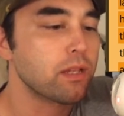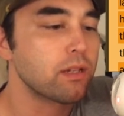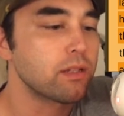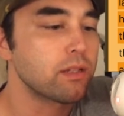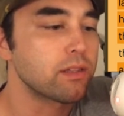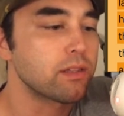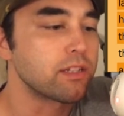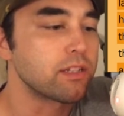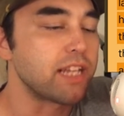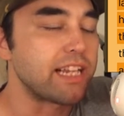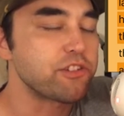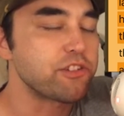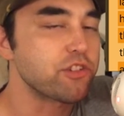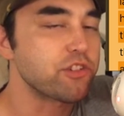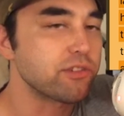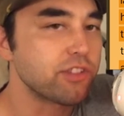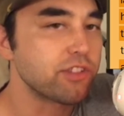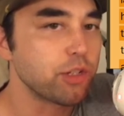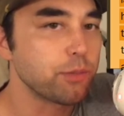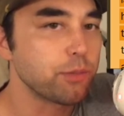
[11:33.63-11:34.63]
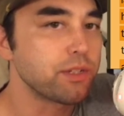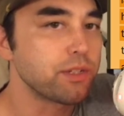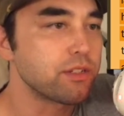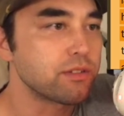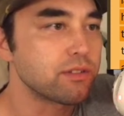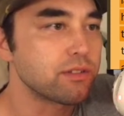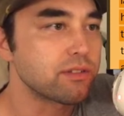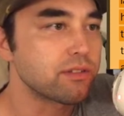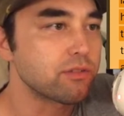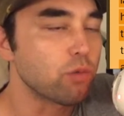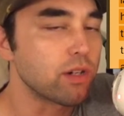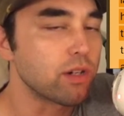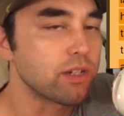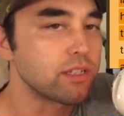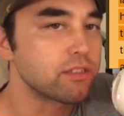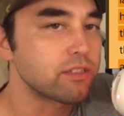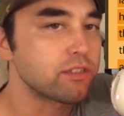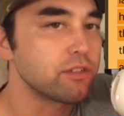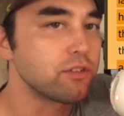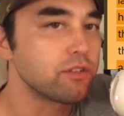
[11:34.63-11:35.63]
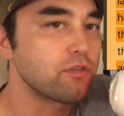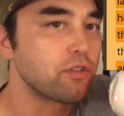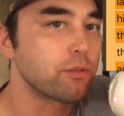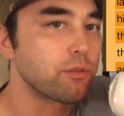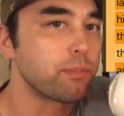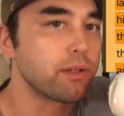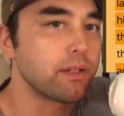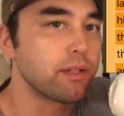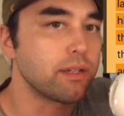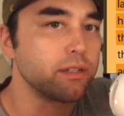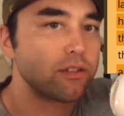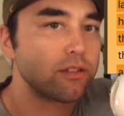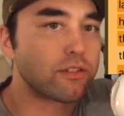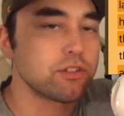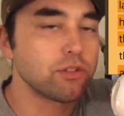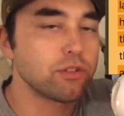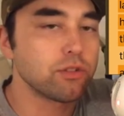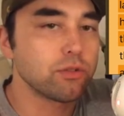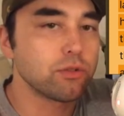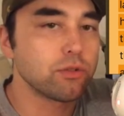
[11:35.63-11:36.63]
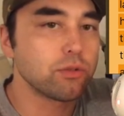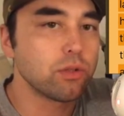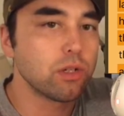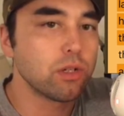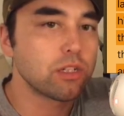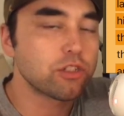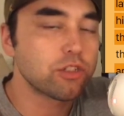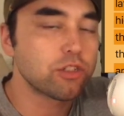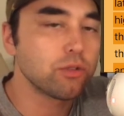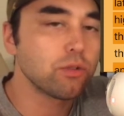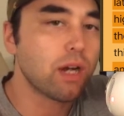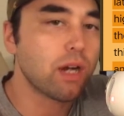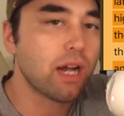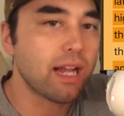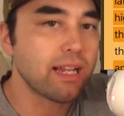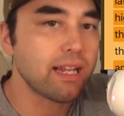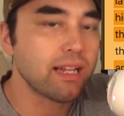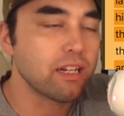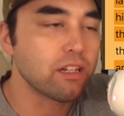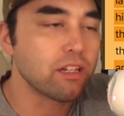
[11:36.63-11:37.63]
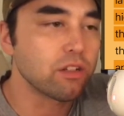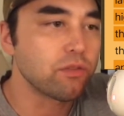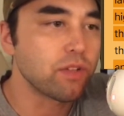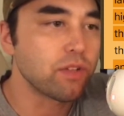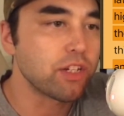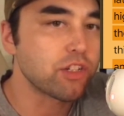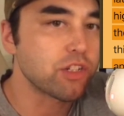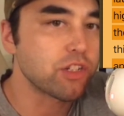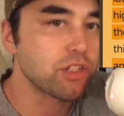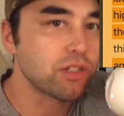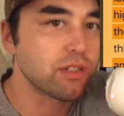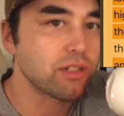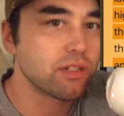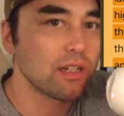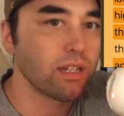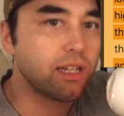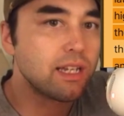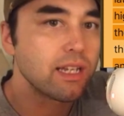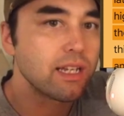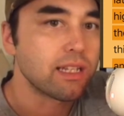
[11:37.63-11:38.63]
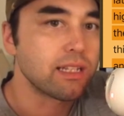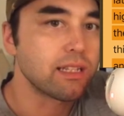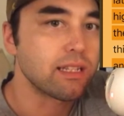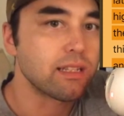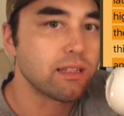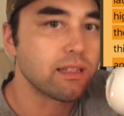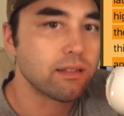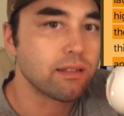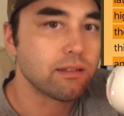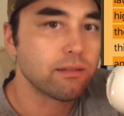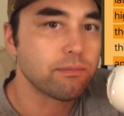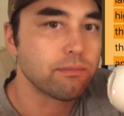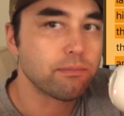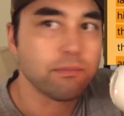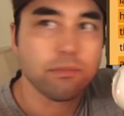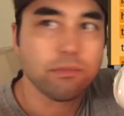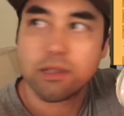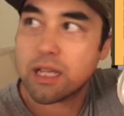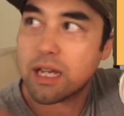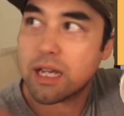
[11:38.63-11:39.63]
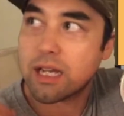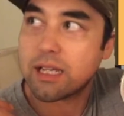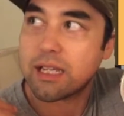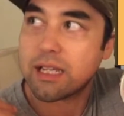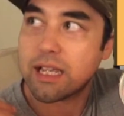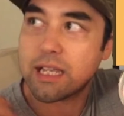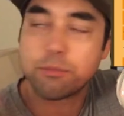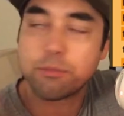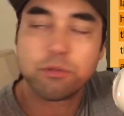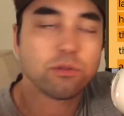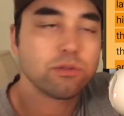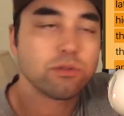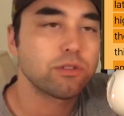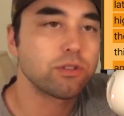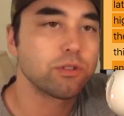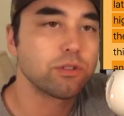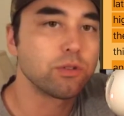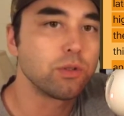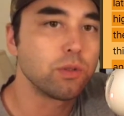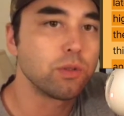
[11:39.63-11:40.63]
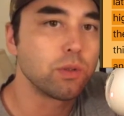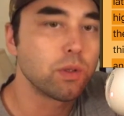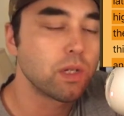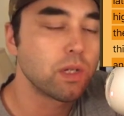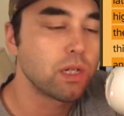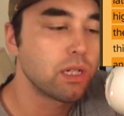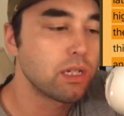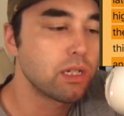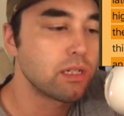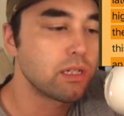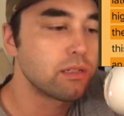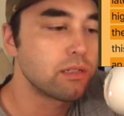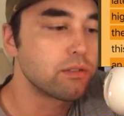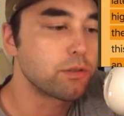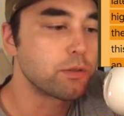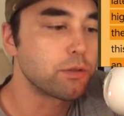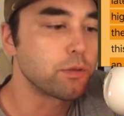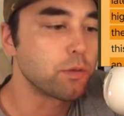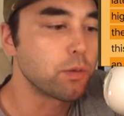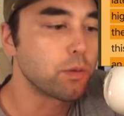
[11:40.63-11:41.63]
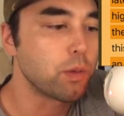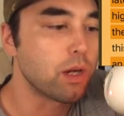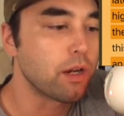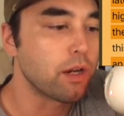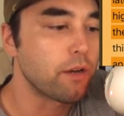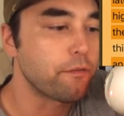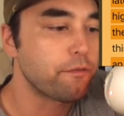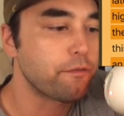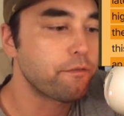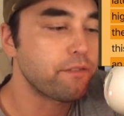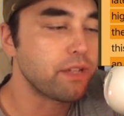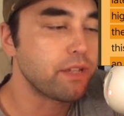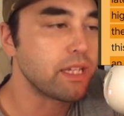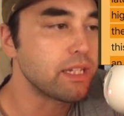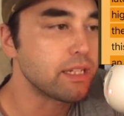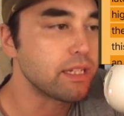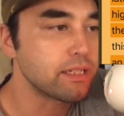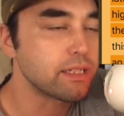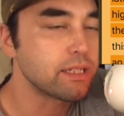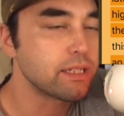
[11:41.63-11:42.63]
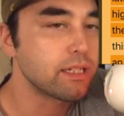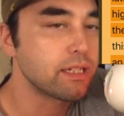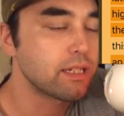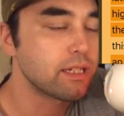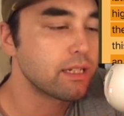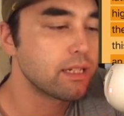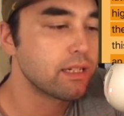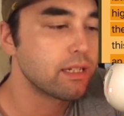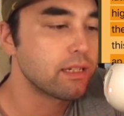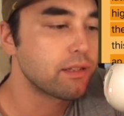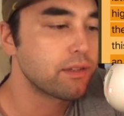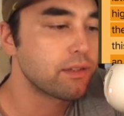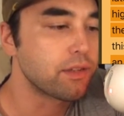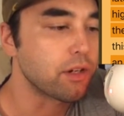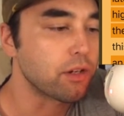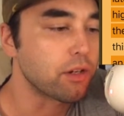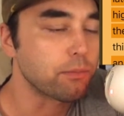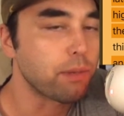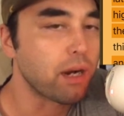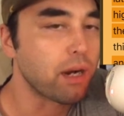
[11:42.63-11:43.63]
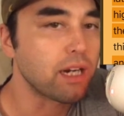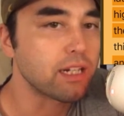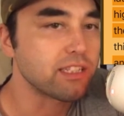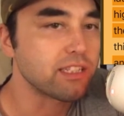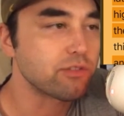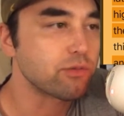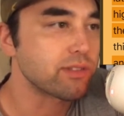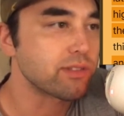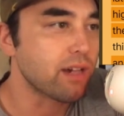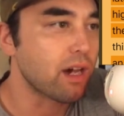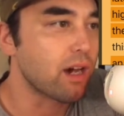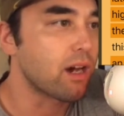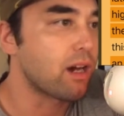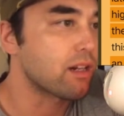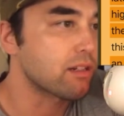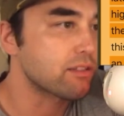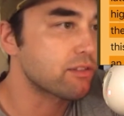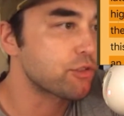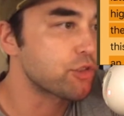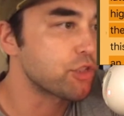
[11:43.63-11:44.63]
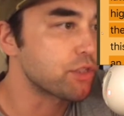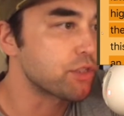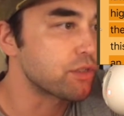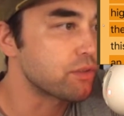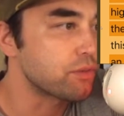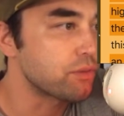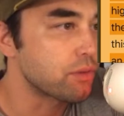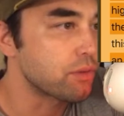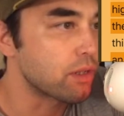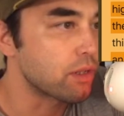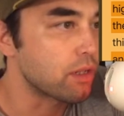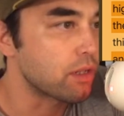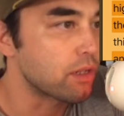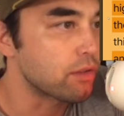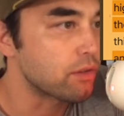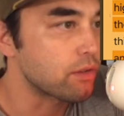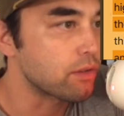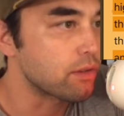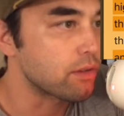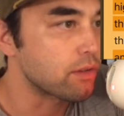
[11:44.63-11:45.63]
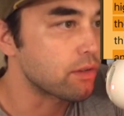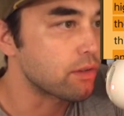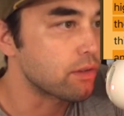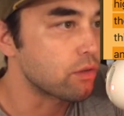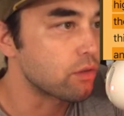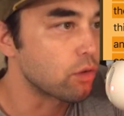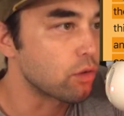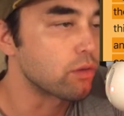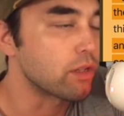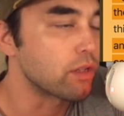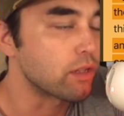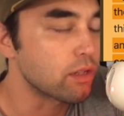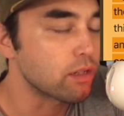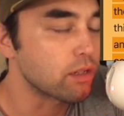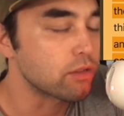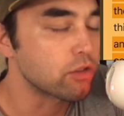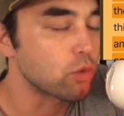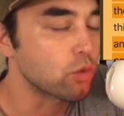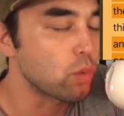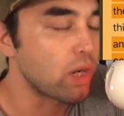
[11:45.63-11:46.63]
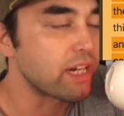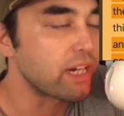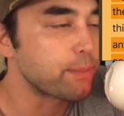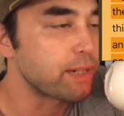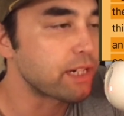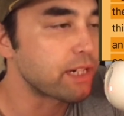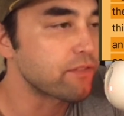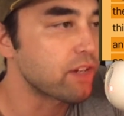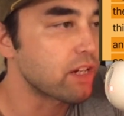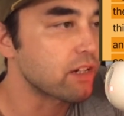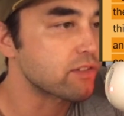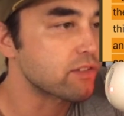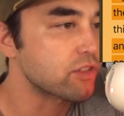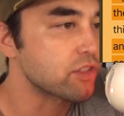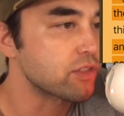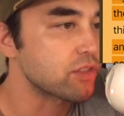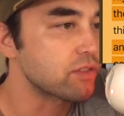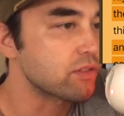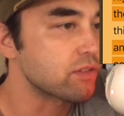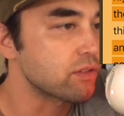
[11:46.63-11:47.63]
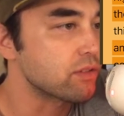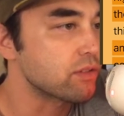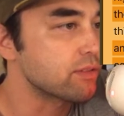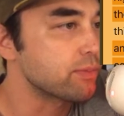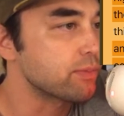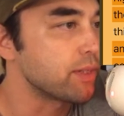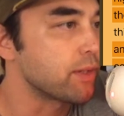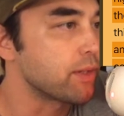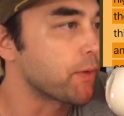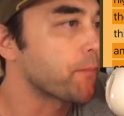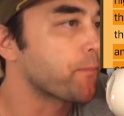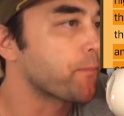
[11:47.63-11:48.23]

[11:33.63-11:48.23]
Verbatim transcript: the dangers humans run into for being too too high at elevation and not able to to uh, feed their bodies with oxygen uh, or the the right amount of oxygen, so to speak.